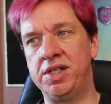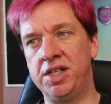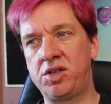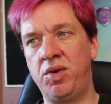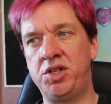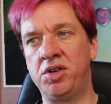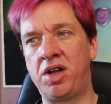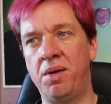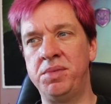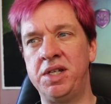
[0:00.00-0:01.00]
and this creature
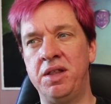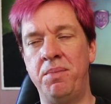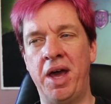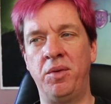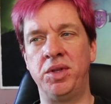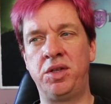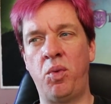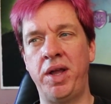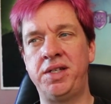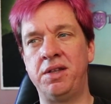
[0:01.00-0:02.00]
comes into the battle with
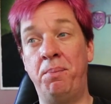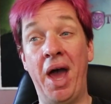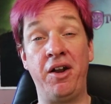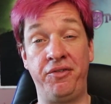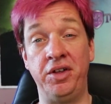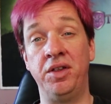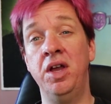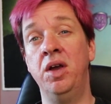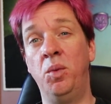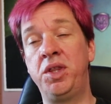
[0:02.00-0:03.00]
twice the battlefield
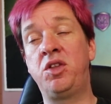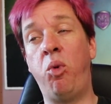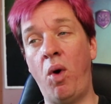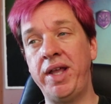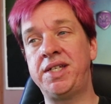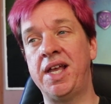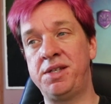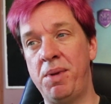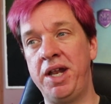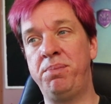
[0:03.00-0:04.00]
with twice
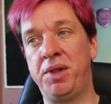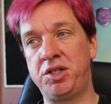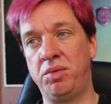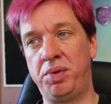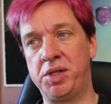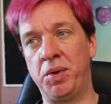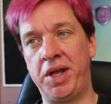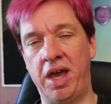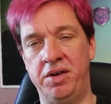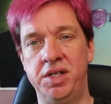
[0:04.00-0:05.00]
as many plus one plus
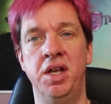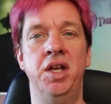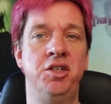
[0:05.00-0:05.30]
one counters.